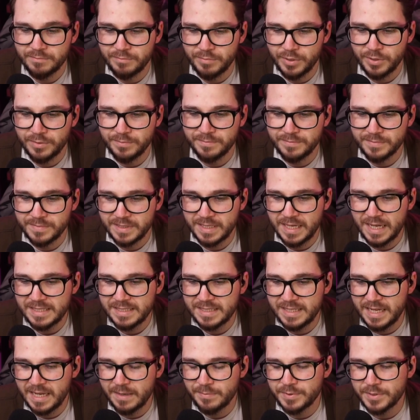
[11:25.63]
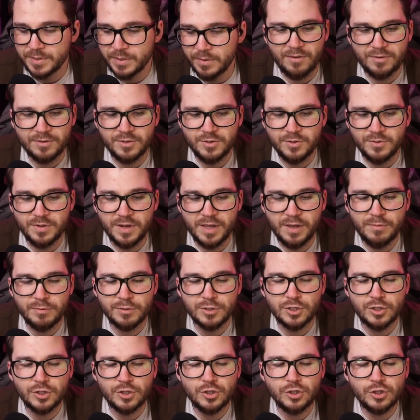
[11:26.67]
Boom. That's the episode. Dude, it was
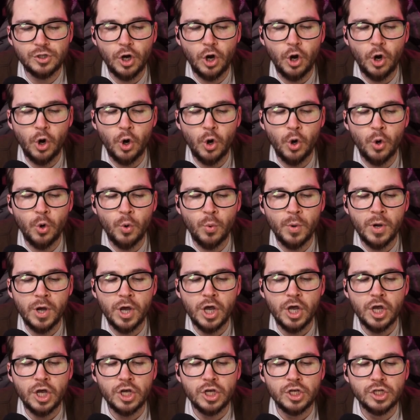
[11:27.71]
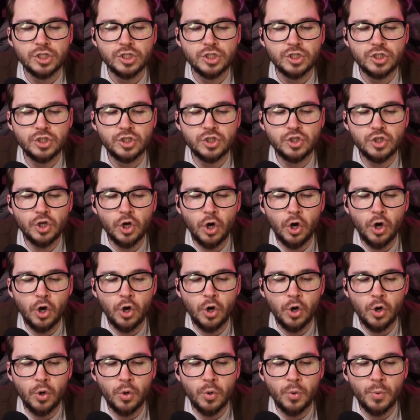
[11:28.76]
so,
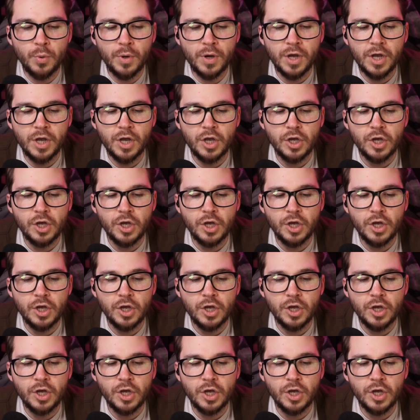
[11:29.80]
so,